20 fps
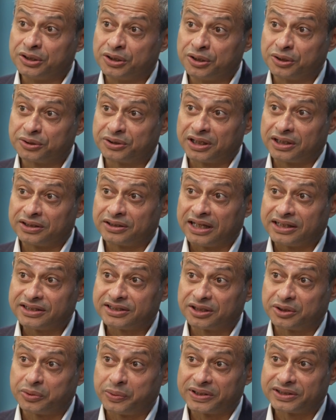look,
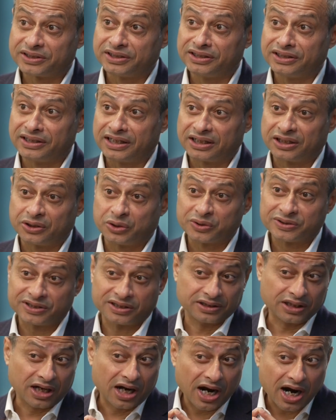that's a question that goes
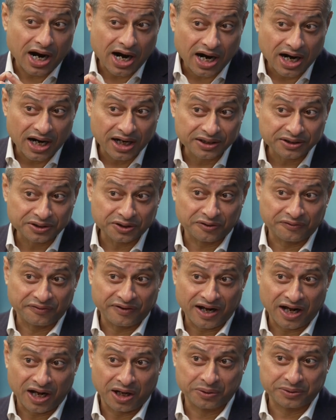at the heart of
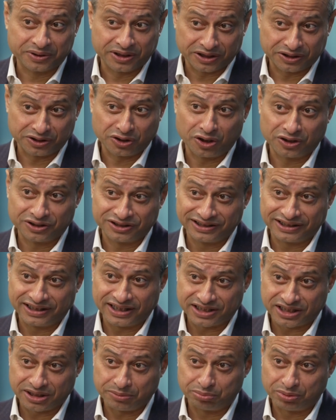how technology
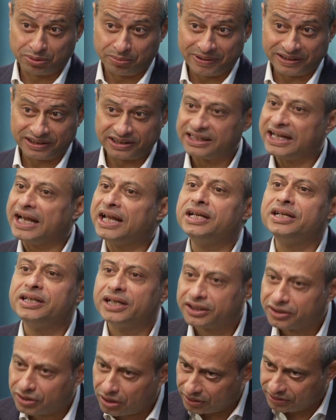gets implemented. Any
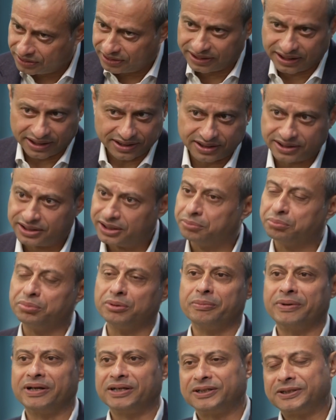technology gets
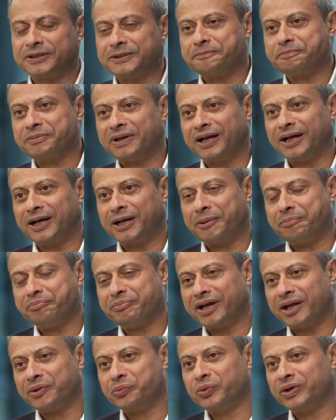implemented. Um,
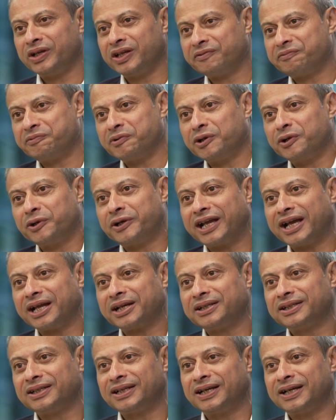and we, if we look
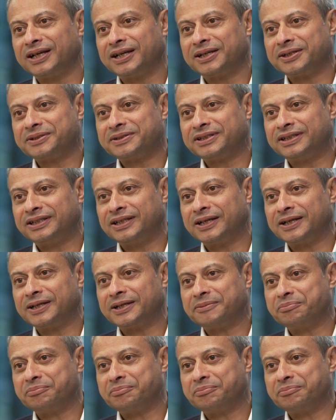at uh, uh,